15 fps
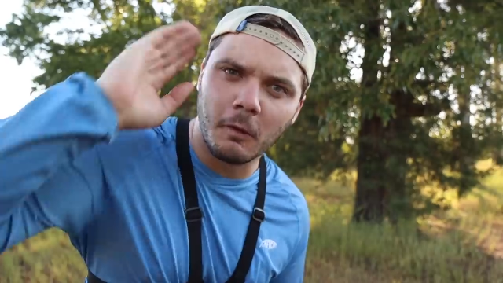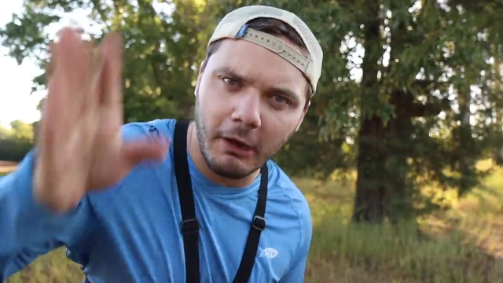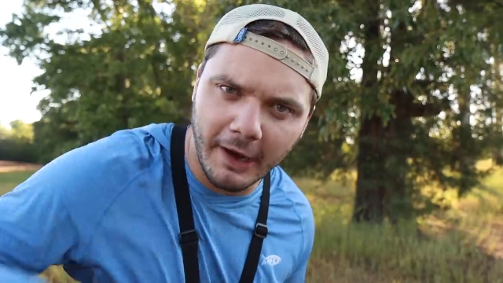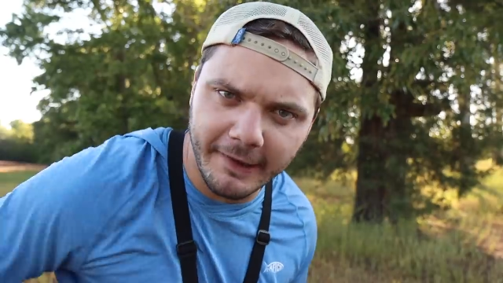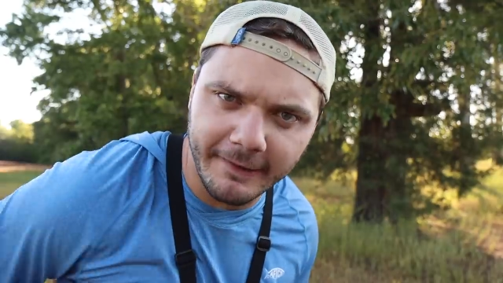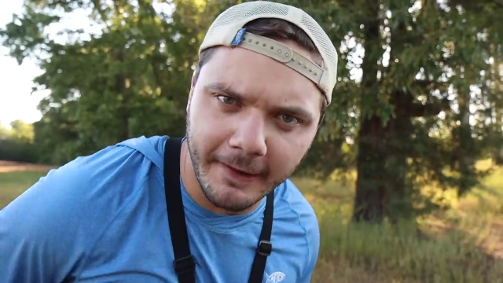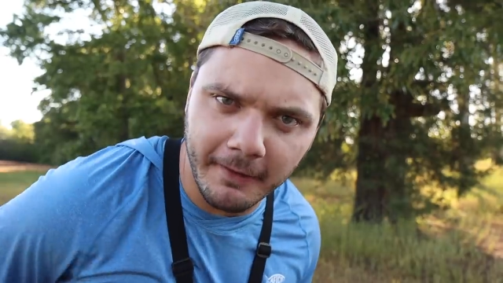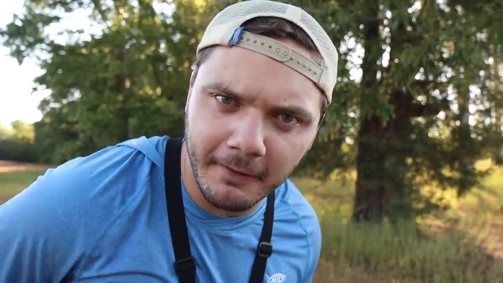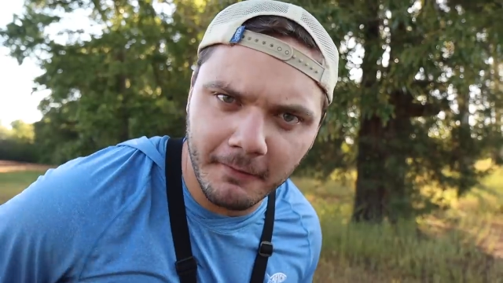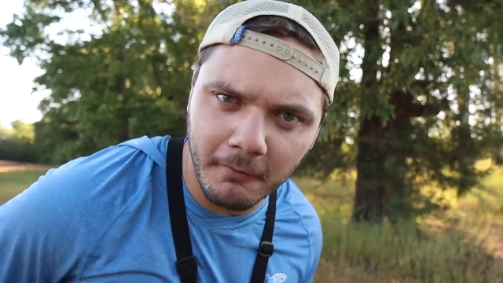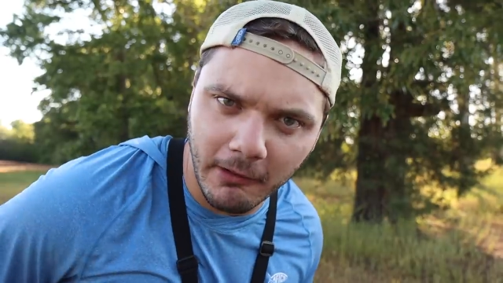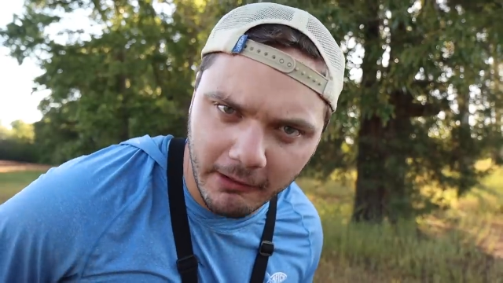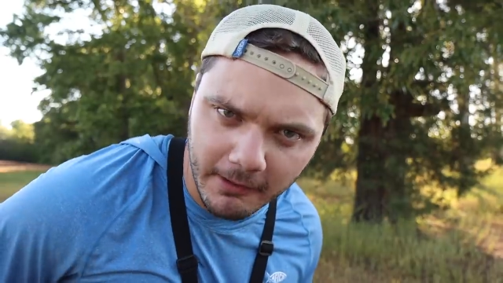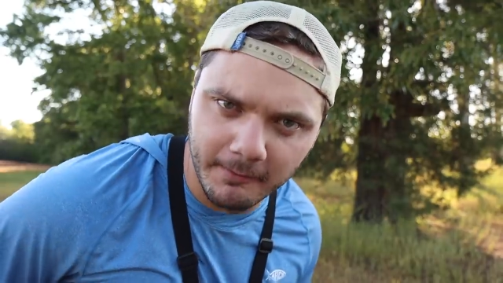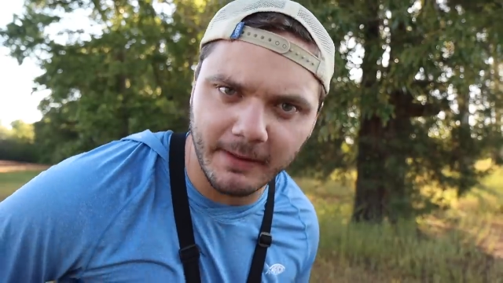Well, hey there,
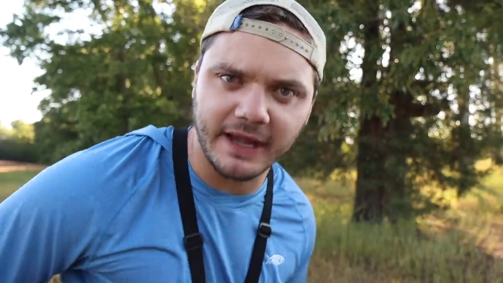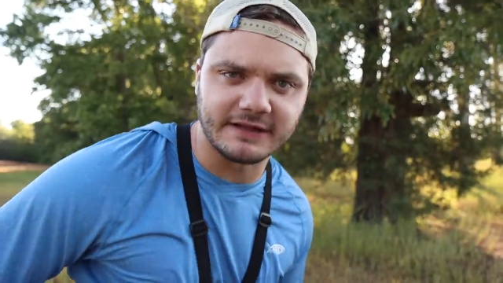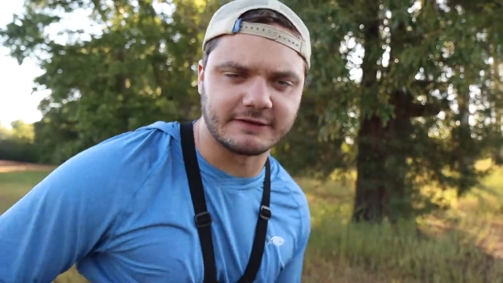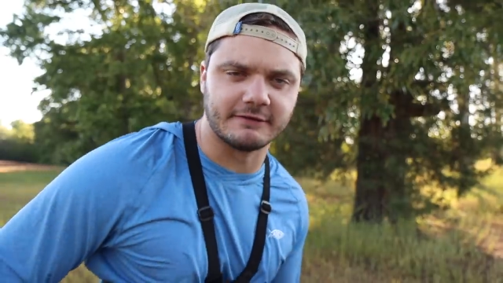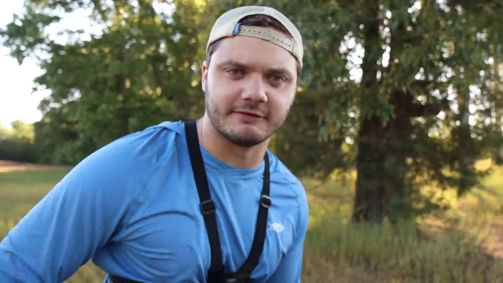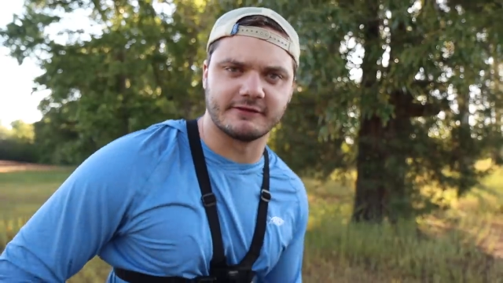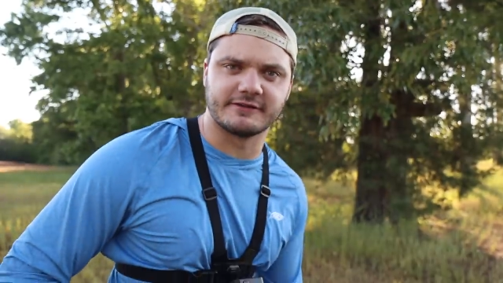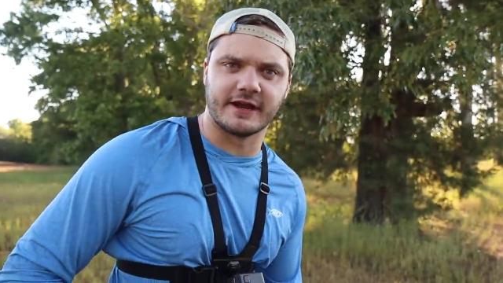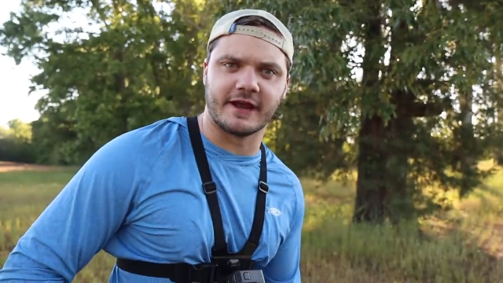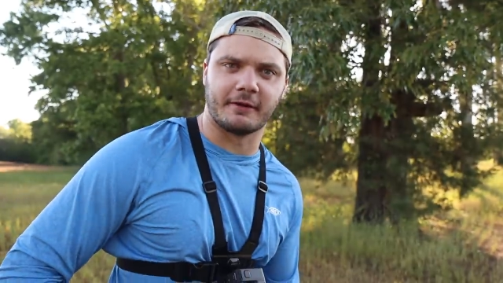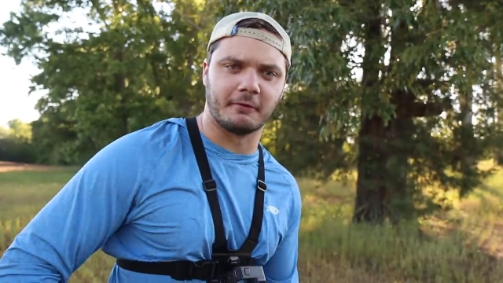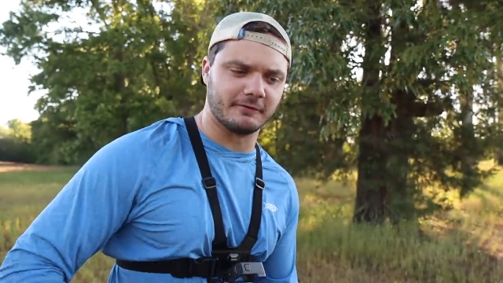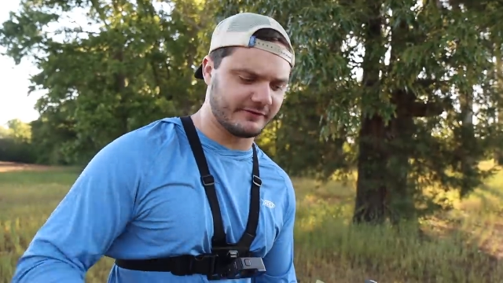welcome back to the channel.